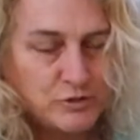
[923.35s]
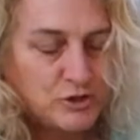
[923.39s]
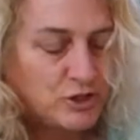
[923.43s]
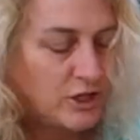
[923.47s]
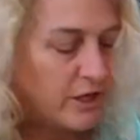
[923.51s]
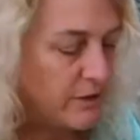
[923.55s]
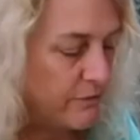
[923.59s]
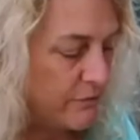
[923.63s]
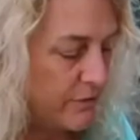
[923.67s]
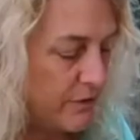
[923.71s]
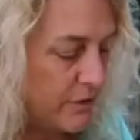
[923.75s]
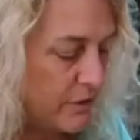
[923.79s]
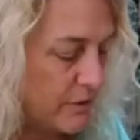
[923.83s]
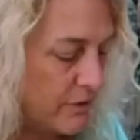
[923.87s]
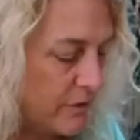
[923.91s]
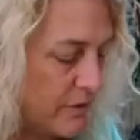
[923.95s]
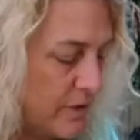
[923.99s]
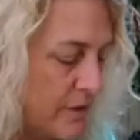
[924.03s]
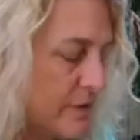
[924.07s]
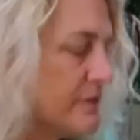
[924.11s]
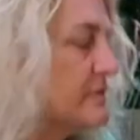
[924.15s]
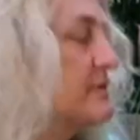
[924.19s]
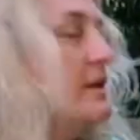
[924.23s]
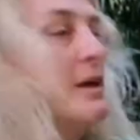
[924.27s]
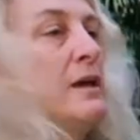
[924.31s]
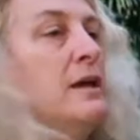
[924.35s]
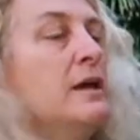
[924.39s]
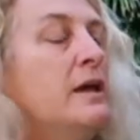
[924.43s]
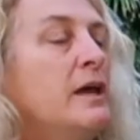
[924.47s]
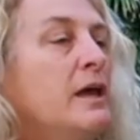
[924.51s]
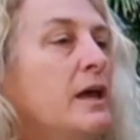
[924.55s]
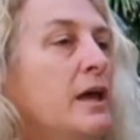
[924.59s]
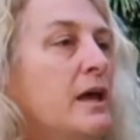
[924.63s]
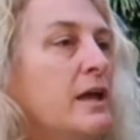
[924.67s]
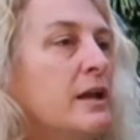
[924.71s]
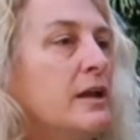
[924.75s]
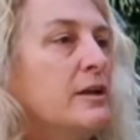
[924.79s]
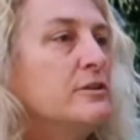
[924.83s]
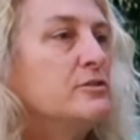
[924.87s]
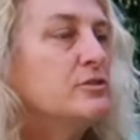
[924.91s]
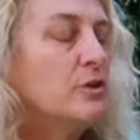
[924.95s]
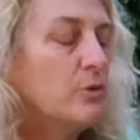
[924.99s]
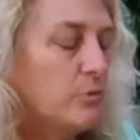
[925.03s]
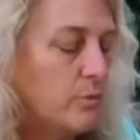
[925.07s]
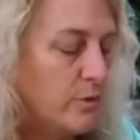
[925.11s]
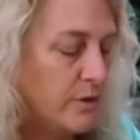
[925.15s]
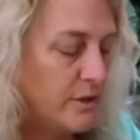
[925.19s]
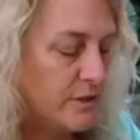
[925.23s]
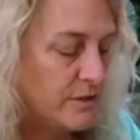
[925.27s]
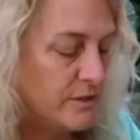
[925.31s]
chafing on things, and I don't
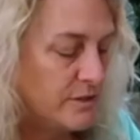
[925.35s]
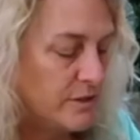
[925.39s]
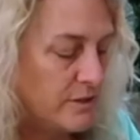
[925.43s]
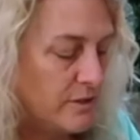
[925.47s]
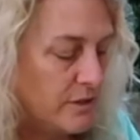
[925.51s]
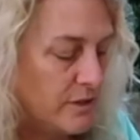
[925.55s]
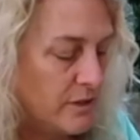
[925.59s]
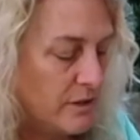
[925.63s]
want it to